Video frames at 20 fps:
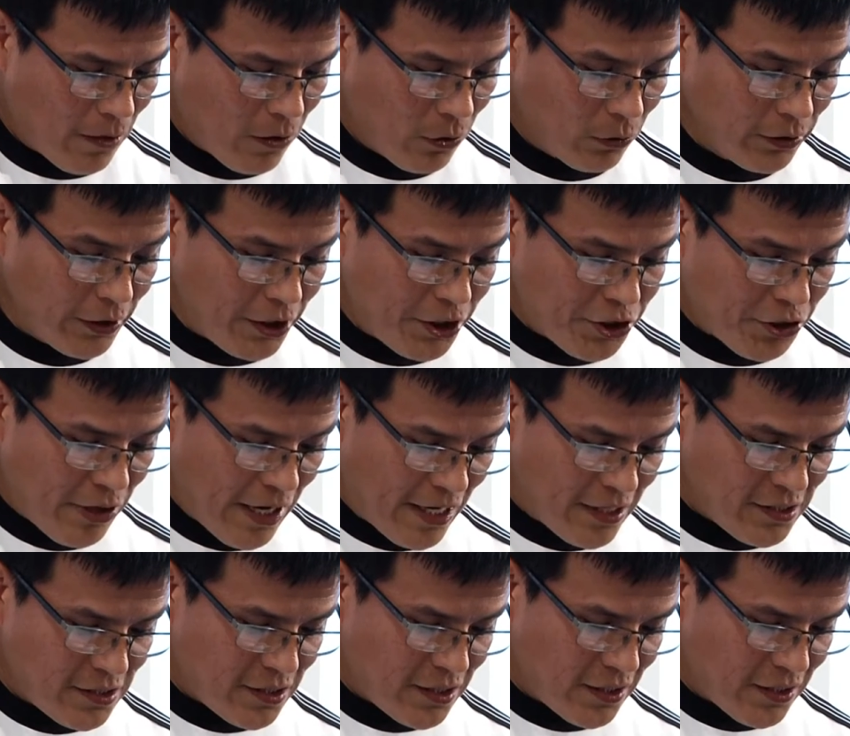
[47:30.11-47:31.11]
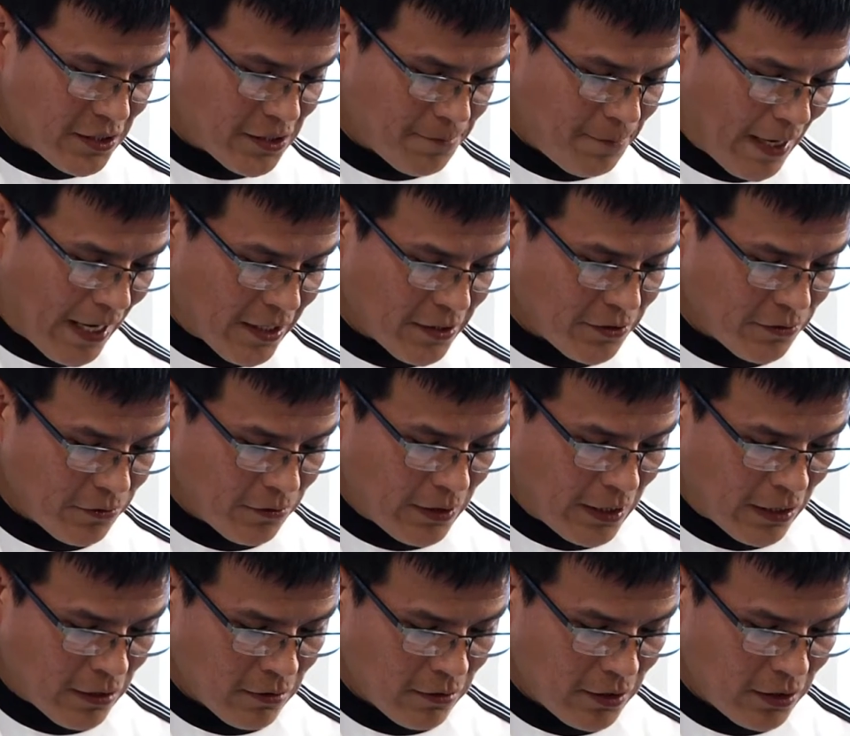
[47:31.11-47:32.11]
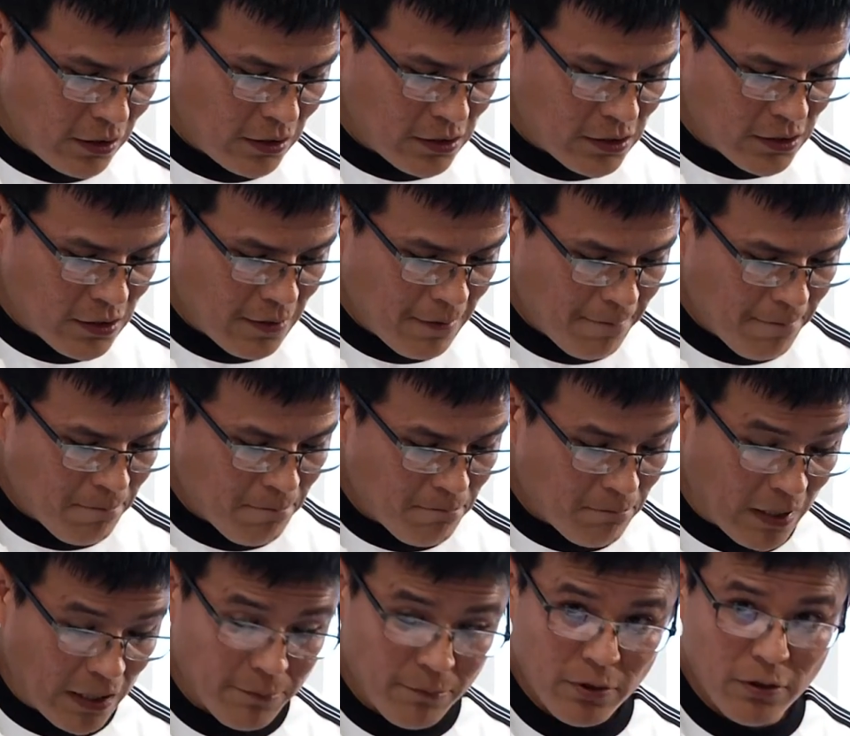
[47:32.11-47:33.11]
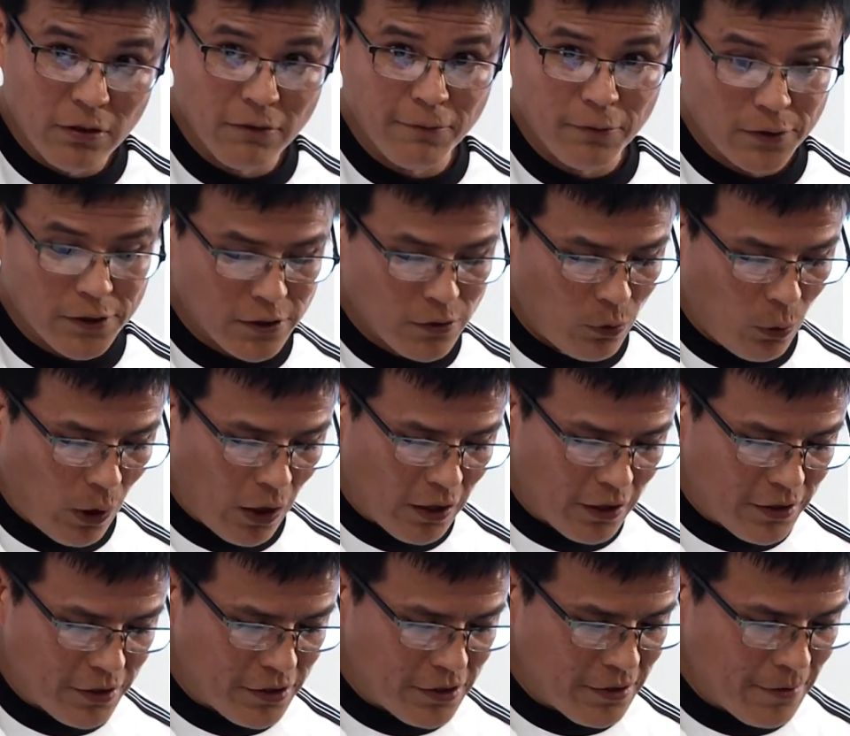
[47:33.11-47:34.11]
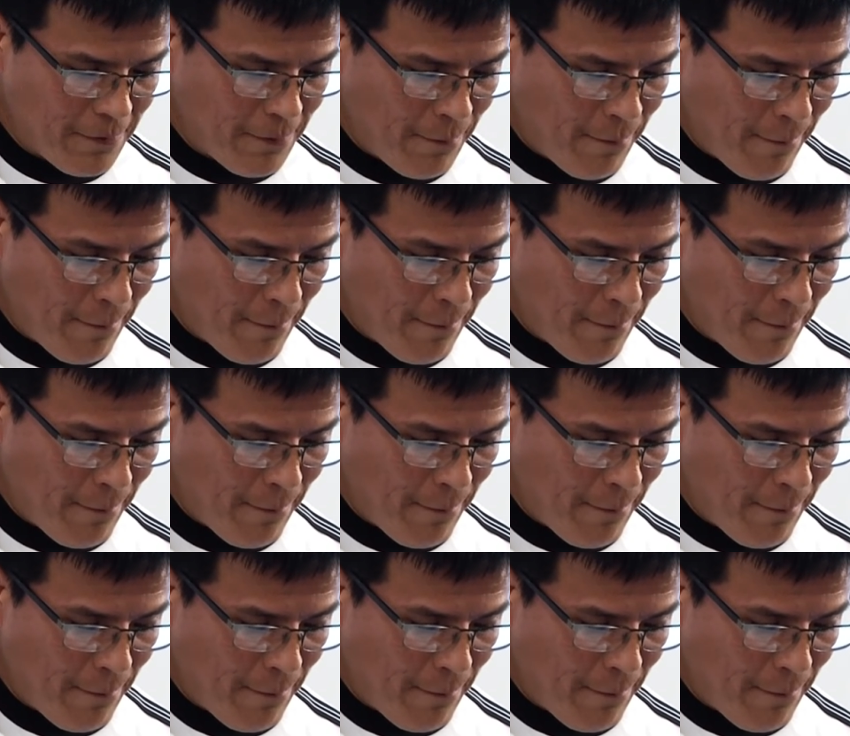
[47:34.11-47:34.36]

Only transients pass through nowadays, my beautiful squatters.